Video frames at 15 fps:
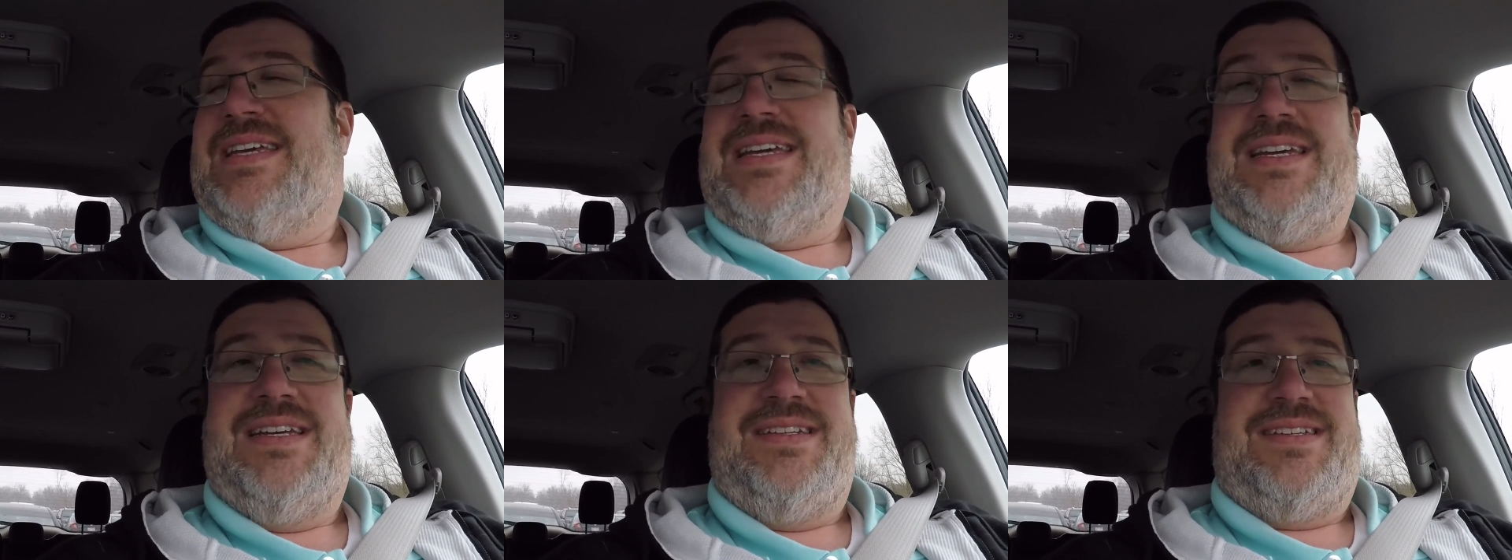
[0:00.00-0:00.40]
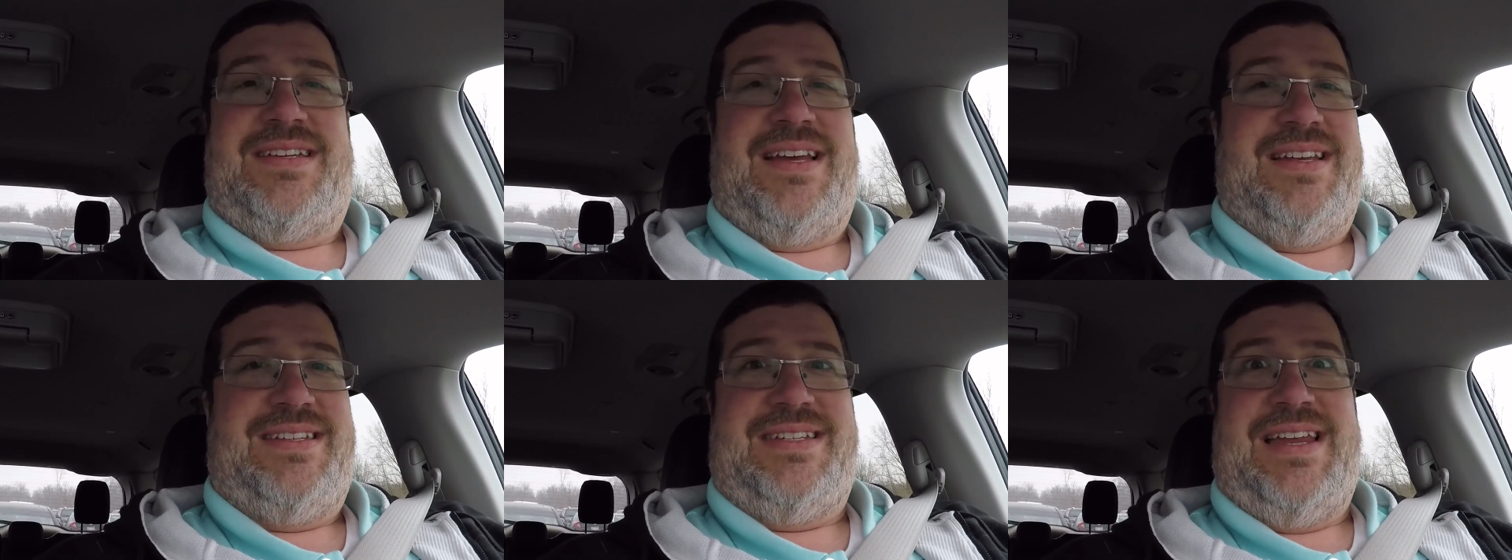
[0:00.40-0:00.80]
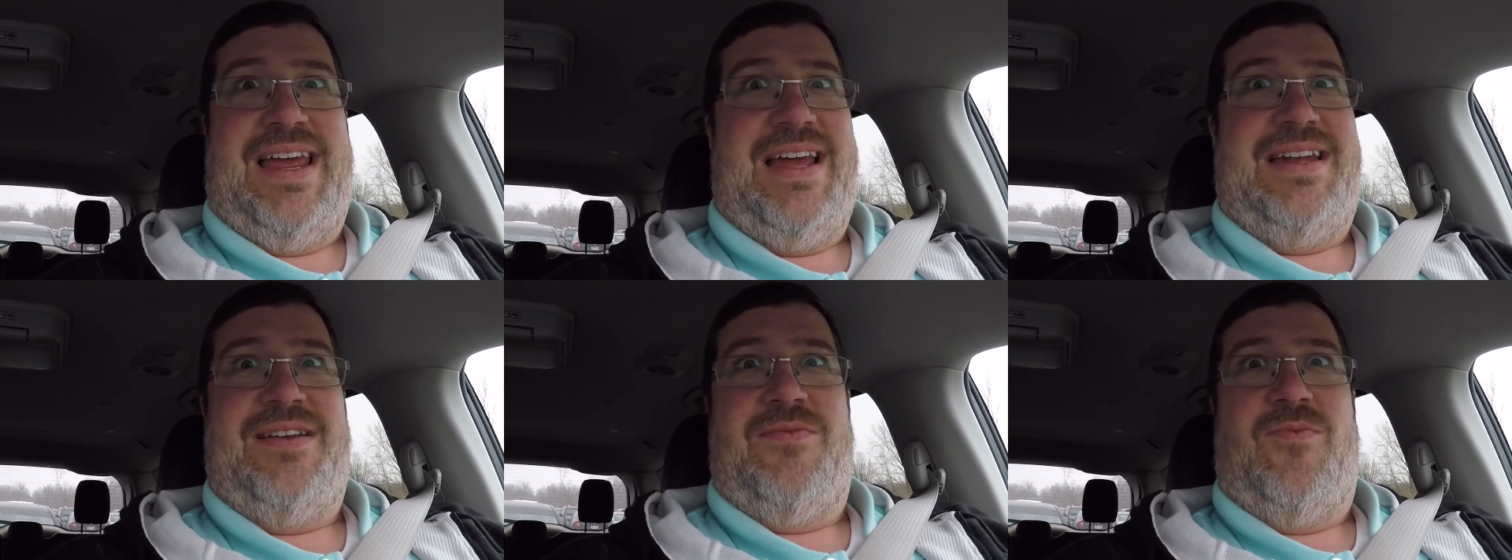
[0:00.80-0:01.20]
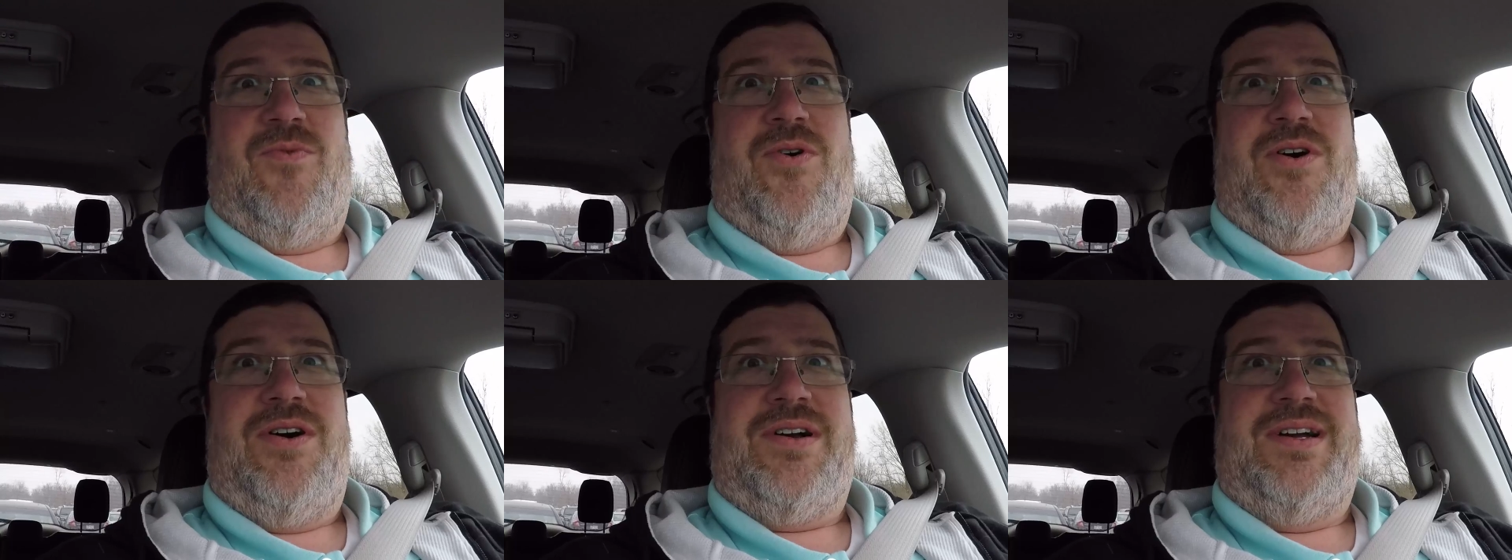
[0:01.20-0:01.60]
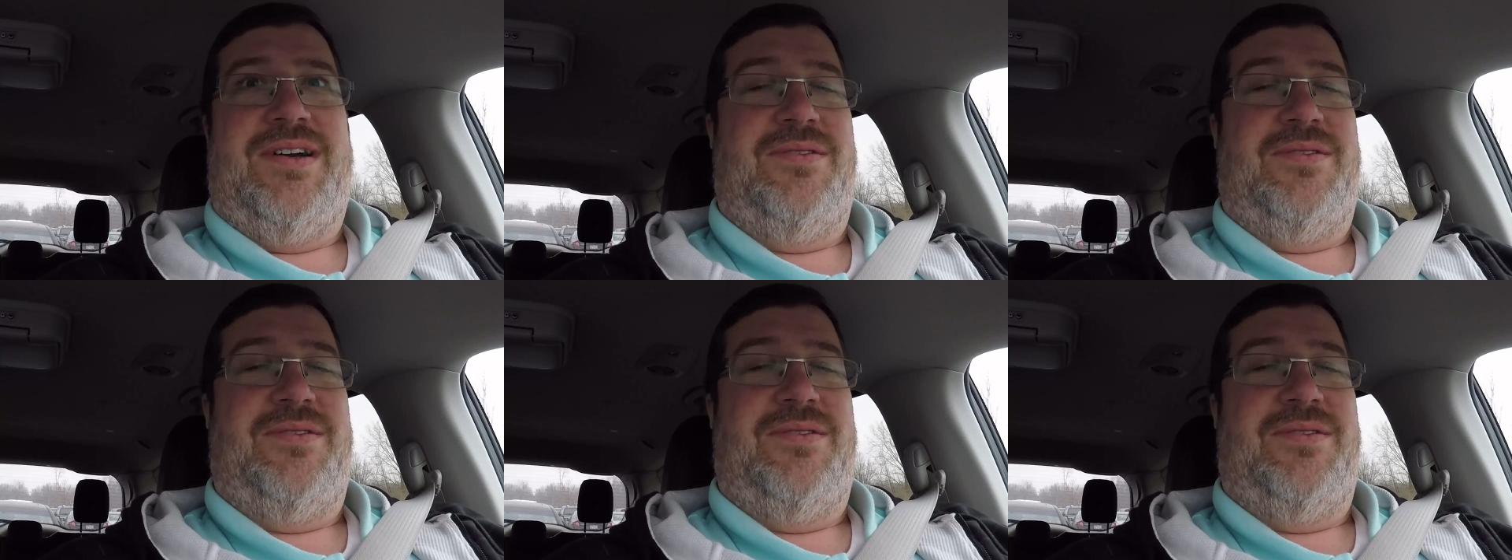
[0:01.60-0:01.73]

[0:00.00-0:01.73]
You just gotta stand and walk,